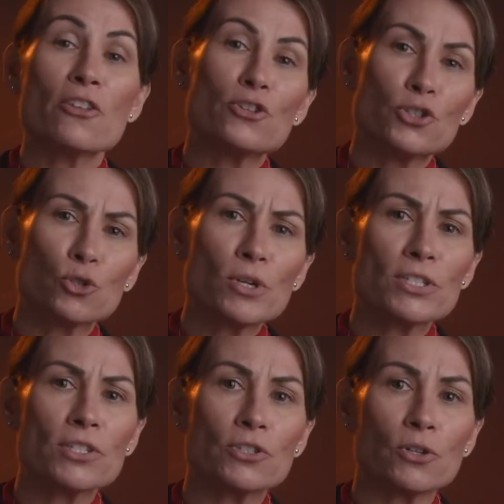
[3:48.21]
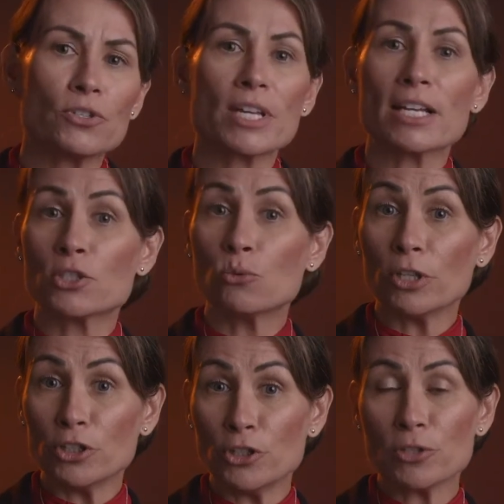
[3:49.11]
The choice is yours as to
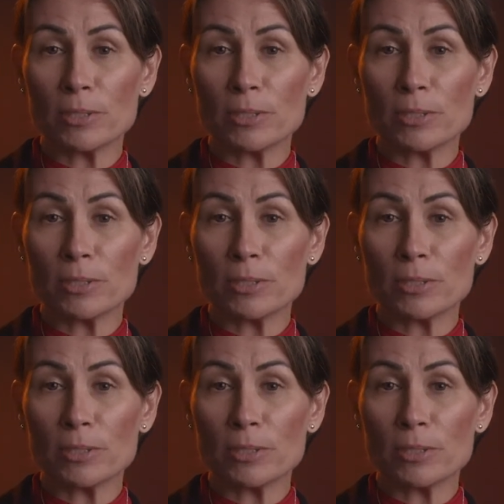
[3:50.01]
when you